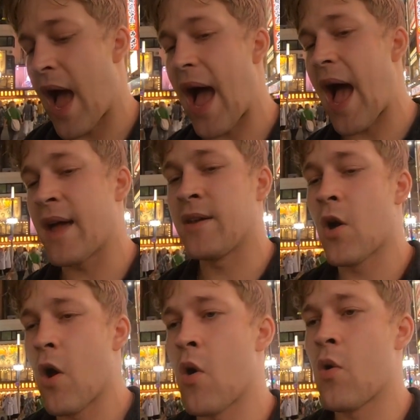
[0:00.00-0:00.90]
I
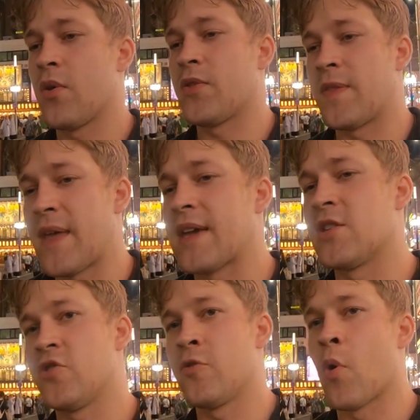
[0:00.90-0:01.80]
know that they can
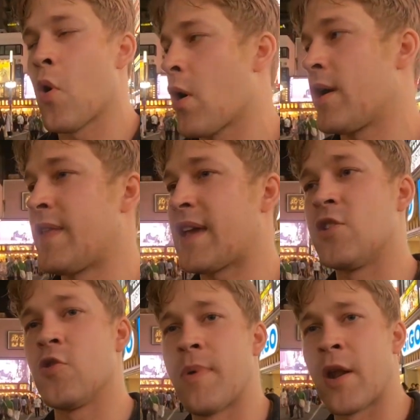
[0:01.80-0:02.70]
do more and they can
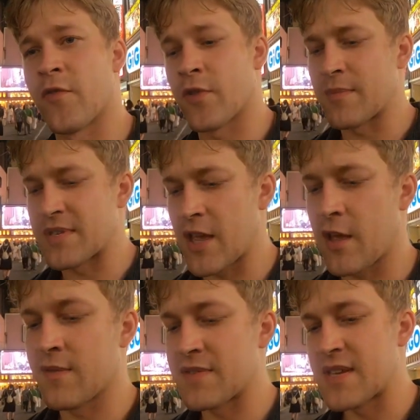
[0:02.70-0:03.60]
do better for
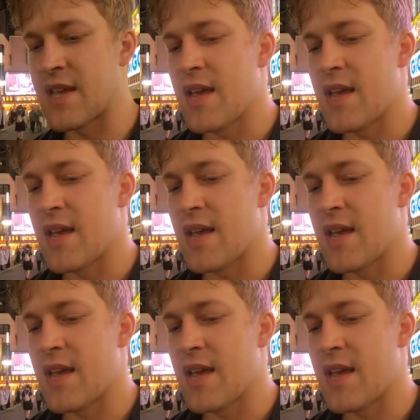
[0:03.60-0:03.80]
themselves,